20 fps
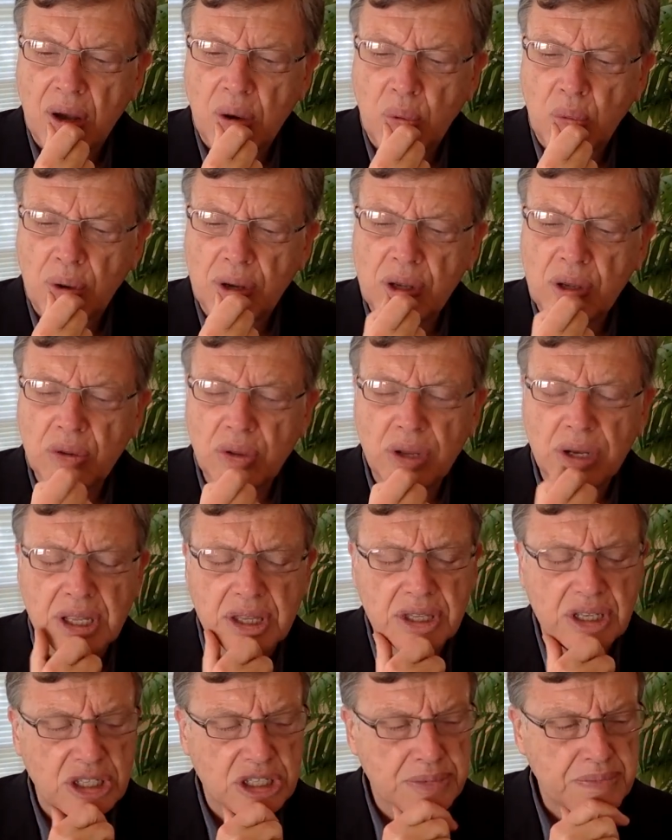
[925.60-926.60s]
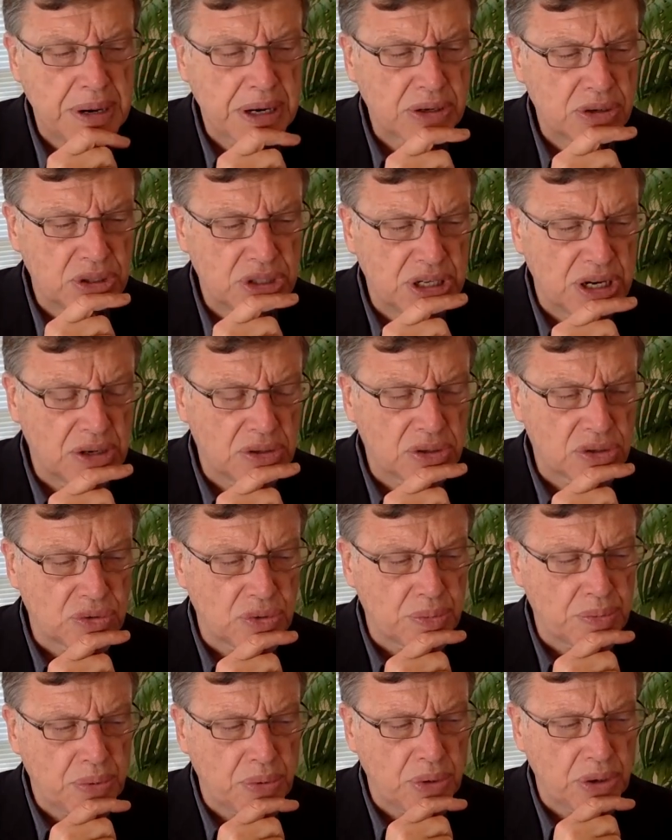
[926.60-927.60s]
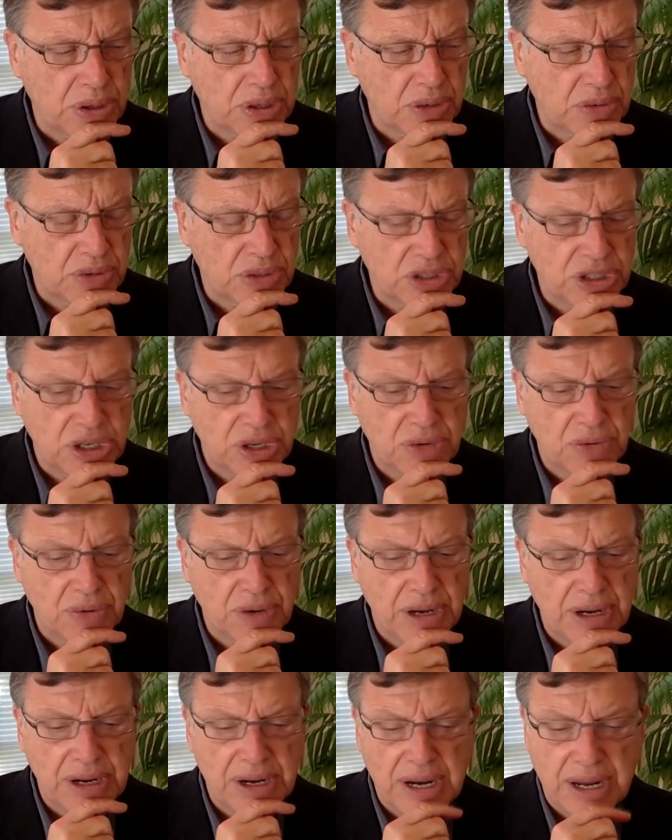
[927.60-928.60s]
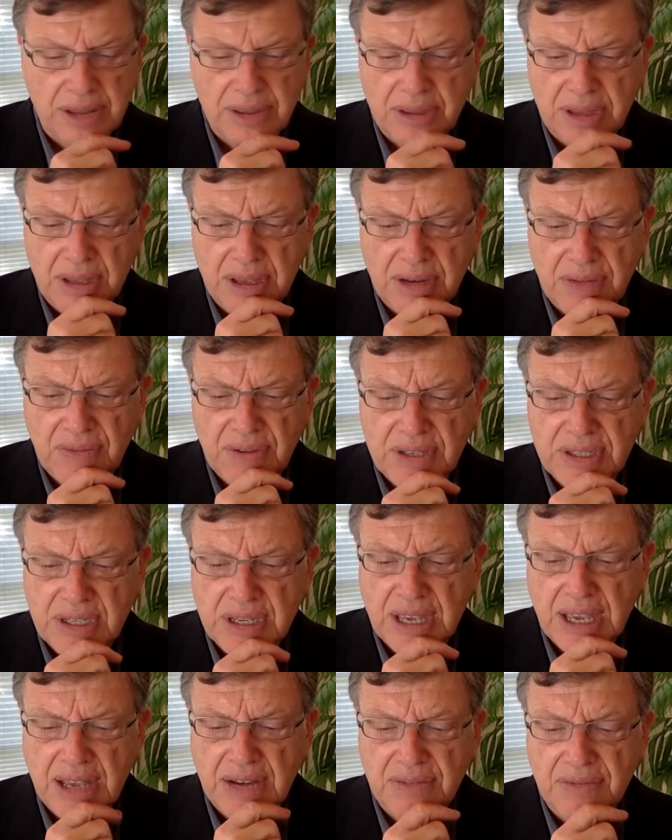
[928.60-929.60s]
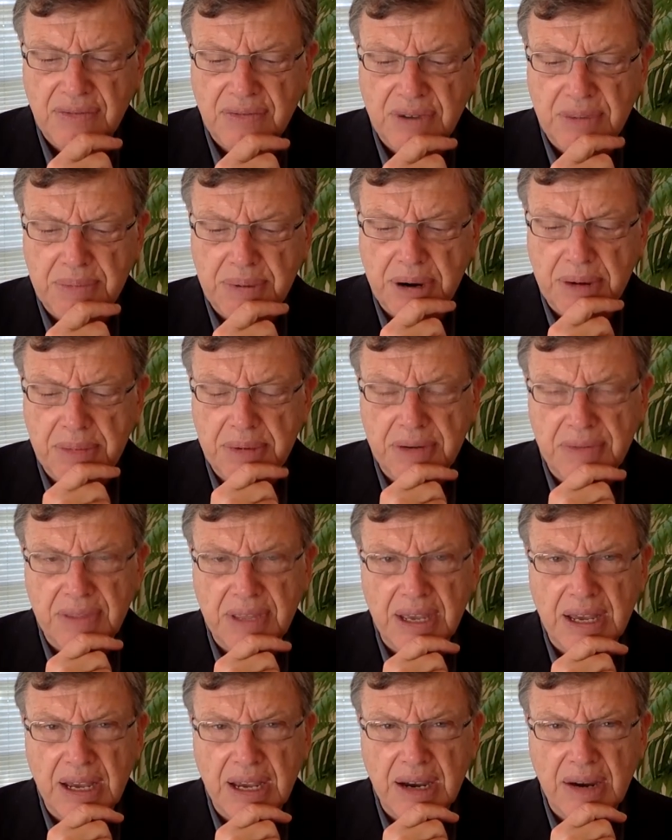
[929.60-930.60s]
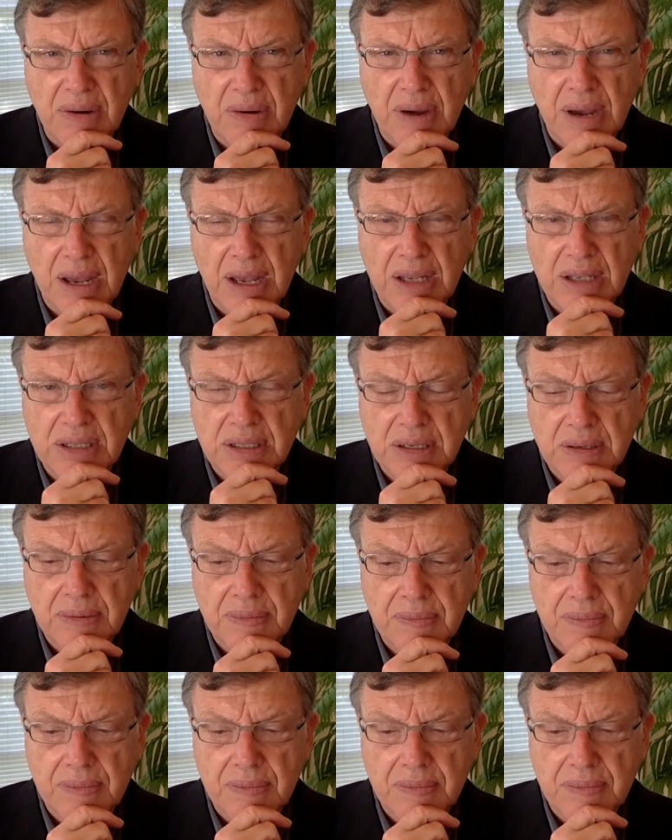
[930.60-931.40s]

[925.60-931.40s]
When you look at the Inspector General's report that was generated on the investigative department of the IRS,